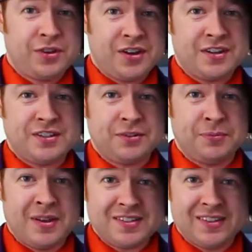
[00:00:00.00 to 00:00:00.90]
yards of
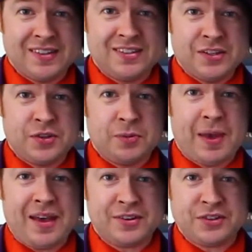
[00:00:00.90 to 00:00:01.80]
muslin to do the
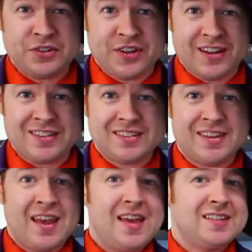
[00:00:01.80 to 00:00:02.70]
pattern trace,
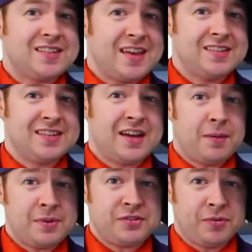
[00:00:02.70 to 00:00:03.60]
scans and
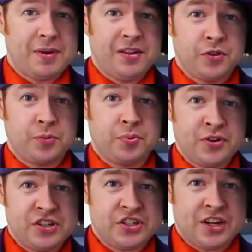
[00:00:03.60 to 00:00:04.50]
copies for my local
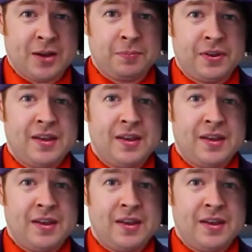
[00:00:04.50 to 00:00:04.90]
print shop,